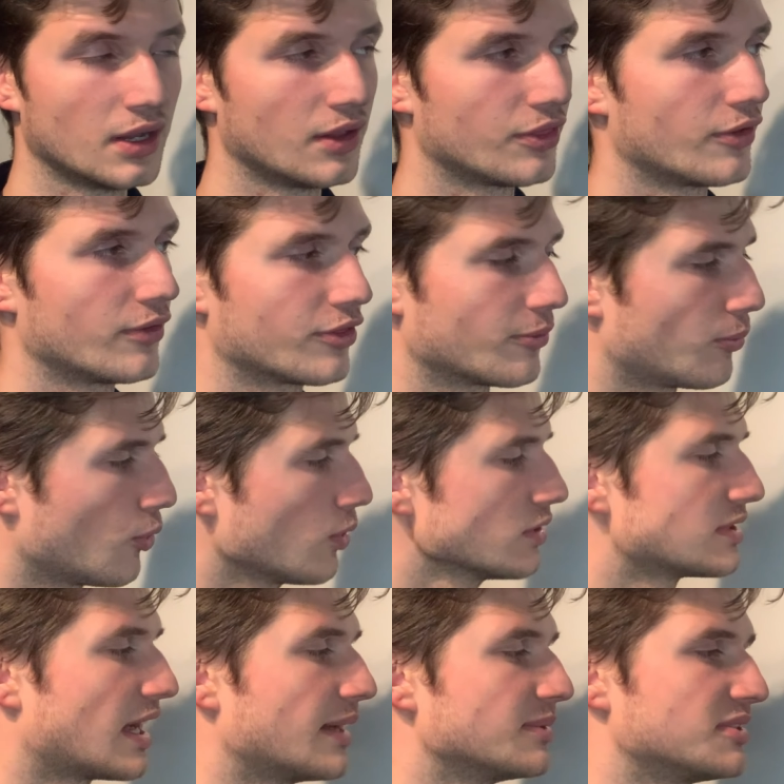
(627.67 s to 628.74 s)
the more
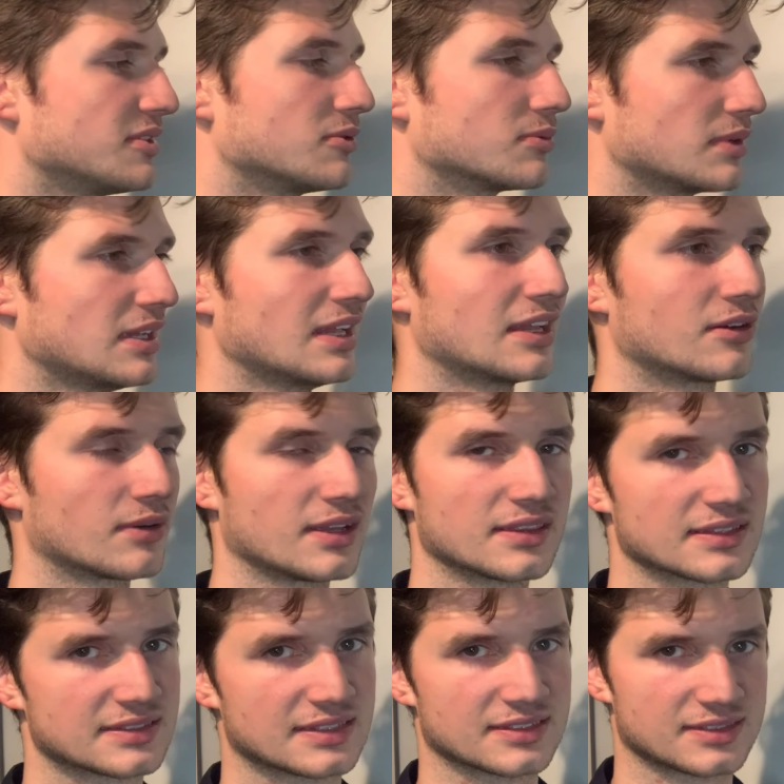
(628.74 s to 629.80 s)
times you reiterate the
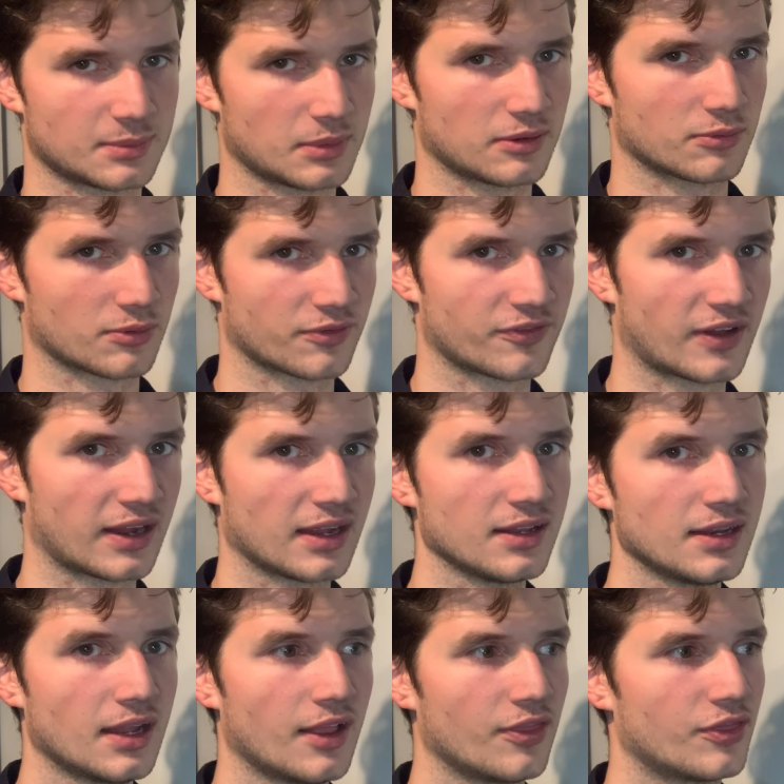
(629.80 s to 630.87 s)
system and refine it,
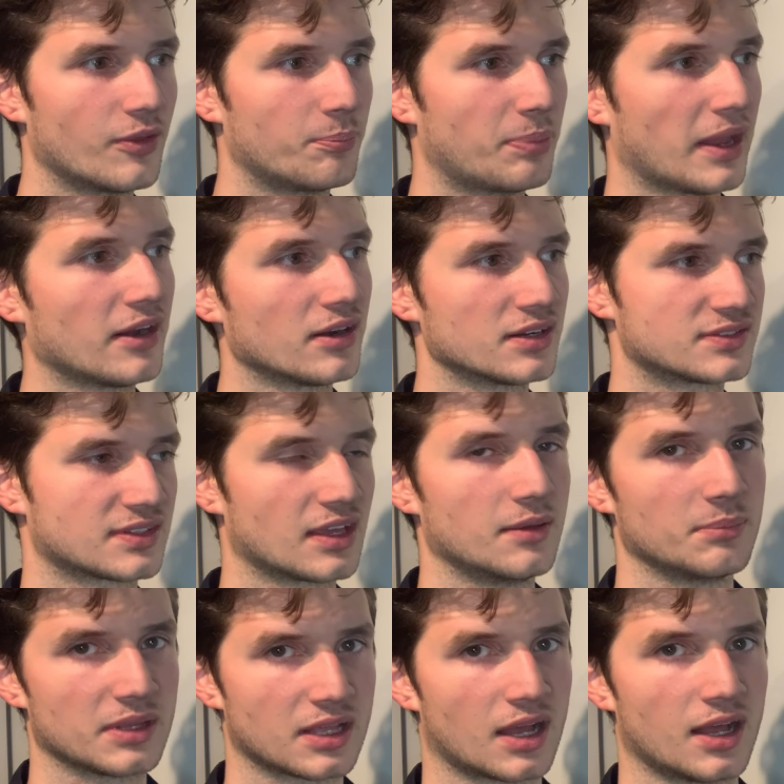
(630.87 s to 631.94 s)
the better it's going to
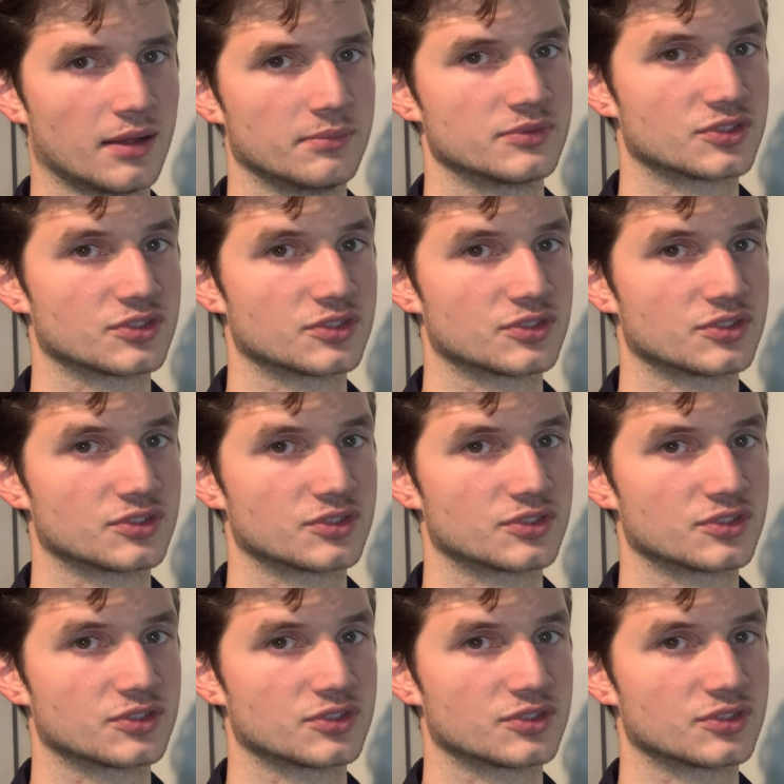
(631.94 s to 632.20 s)
become.